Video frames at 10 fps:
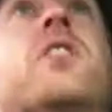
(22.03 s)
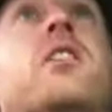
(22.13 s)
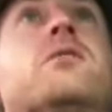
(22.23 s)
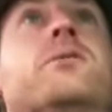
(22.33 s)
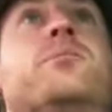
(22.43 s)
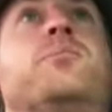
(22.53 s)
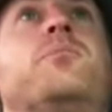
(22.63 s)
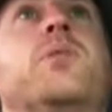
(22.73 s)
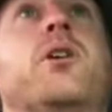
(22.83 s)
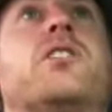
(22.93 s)

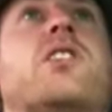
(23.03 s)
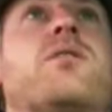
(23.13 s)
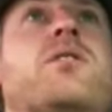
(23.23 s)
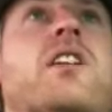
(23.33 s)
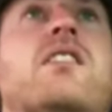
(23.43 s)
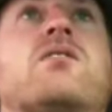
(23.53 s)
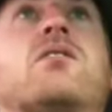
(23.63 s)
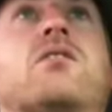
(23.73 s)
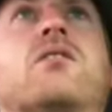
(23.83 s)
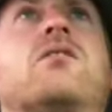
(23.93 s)
known each other for the last
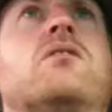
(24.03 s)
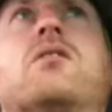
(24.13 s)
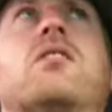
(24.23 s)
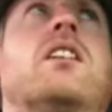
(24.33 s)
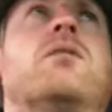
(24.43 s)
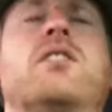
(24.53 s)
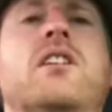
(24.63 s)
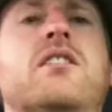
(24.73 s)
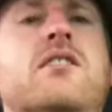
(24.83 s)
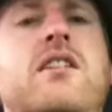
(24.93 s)
11
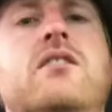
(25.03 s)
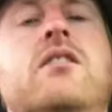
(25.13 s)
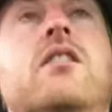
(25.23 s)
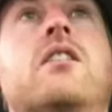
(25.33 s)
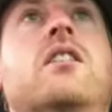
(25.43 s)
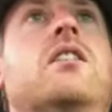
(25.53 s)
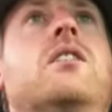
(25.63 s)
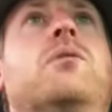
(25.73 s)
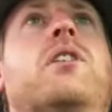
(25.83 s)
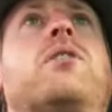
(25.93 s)
years now.
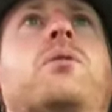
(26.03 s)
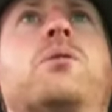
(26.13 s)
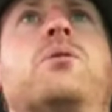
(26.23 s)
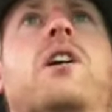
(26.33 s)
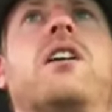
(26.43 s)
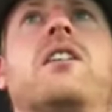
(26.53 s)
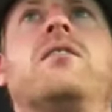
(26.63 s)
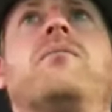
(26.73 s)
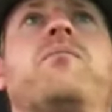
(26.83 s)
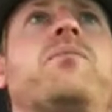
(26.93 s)
Went through
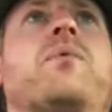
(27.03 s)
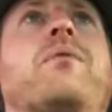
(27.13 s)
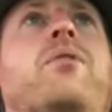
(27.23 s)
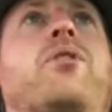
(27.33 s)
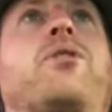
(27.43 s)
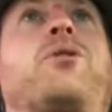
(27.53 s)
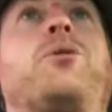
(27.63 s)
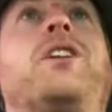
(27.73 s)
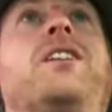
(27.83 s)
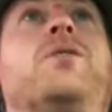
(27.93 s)

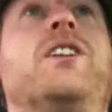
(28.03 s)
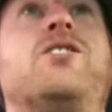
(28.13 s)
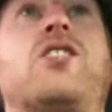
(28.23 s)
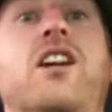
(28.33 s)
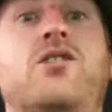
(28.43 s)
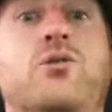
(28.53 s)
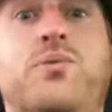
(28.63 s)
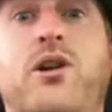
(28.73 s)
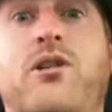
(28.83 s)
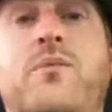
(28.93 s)
three different educational
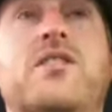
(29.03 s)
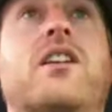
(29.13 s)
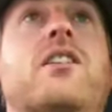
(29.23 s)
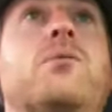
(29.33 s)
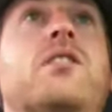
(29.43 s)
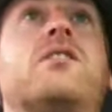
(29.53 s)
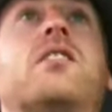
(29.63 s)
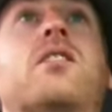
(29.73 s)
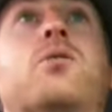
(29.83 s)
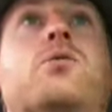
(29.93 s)
programs together. We just
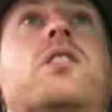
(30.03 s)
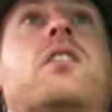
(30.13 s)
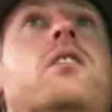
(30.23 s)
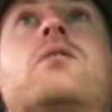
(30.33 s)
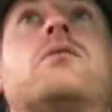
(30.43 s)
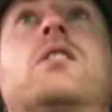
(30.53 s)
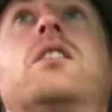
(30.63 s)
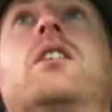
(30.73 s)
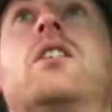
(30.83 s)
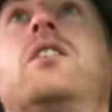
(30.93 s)
did it all together.
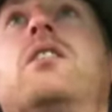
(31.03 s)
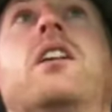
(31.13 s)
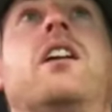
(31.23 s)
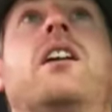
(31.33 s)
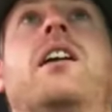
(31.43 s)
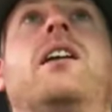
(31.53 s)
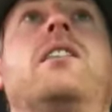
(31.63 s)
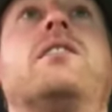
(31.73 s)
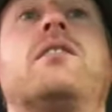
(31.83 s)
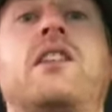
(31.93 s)
And
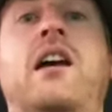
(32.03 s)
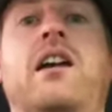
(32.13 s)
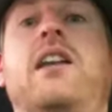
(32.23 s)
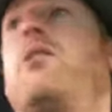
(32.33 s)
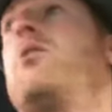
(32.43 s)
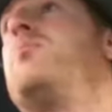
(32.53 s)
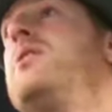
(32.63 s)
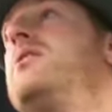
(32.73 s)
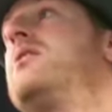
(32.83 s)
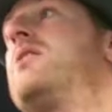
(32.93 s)
had our own
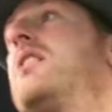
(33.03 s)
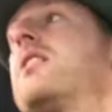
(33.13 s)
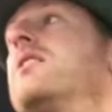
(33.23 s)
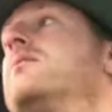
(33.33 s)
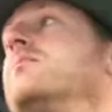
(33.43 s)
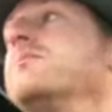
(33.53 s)
business together.